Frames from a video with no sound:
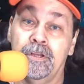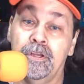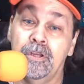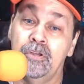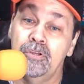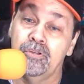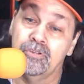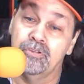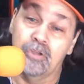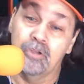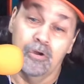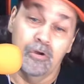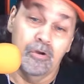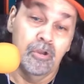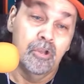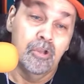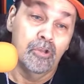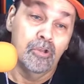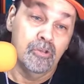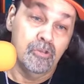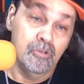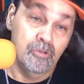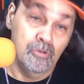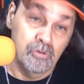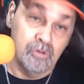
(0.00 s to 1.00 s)
So
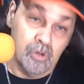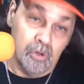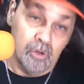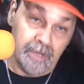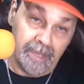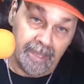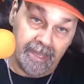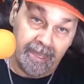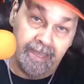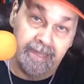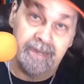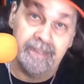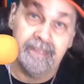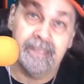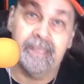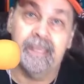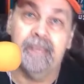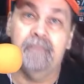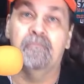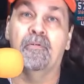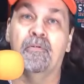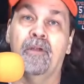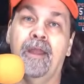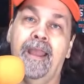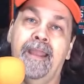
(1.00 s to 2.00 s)
you go ahead and
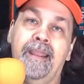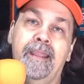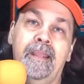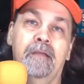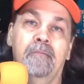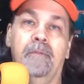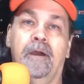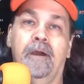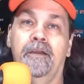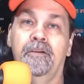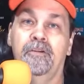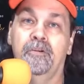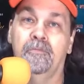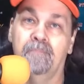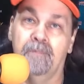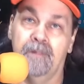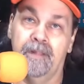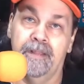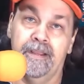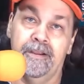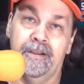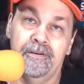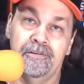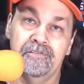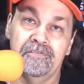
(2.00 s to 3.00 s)
keep bragging about your
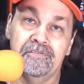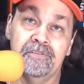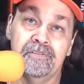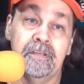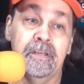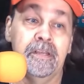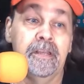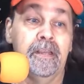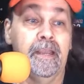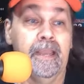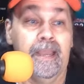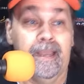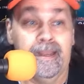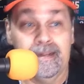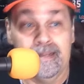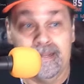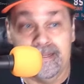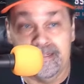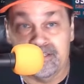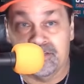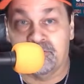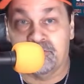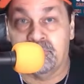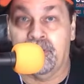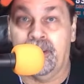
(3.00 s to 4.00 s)
players and
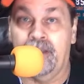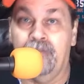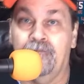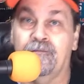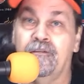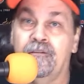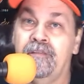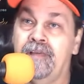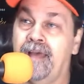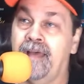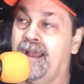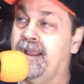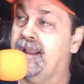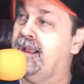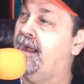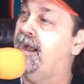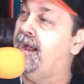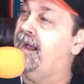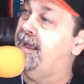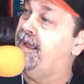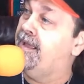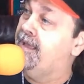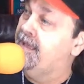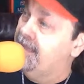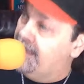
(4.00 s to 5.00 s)
let's trade for that
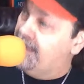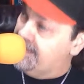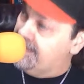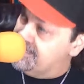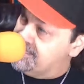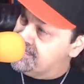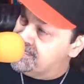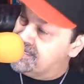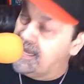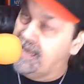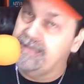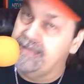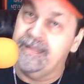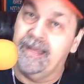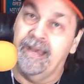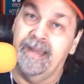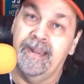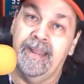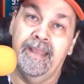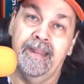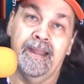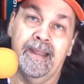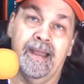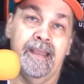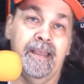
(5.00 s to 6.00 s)
guy and sign that
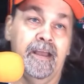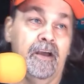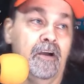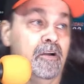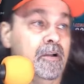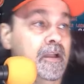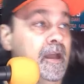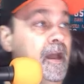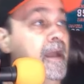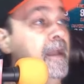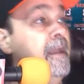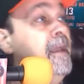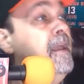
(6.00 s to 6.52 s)
NIL guy.